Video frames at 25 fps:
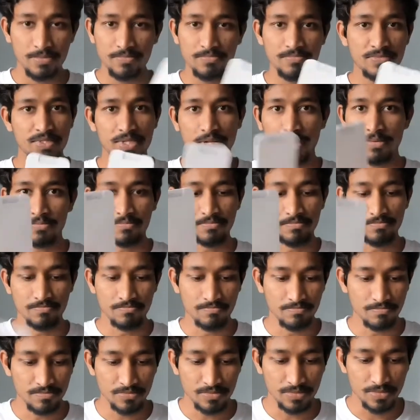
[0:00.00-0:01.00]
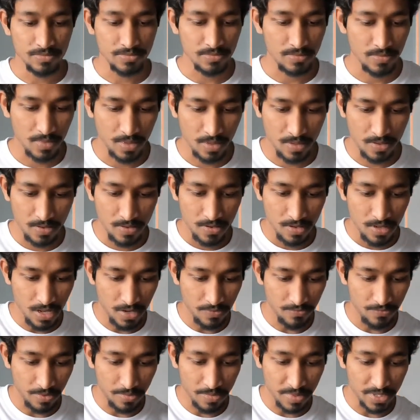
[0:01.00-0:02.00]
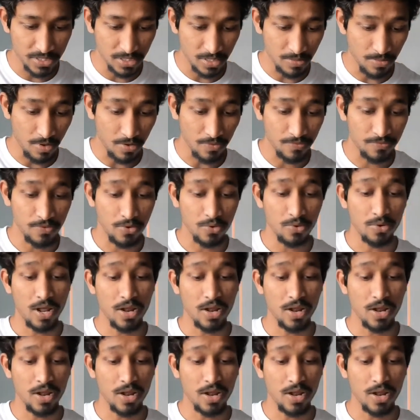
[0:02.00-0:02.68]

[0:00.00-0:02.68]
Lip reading: Some information about phone,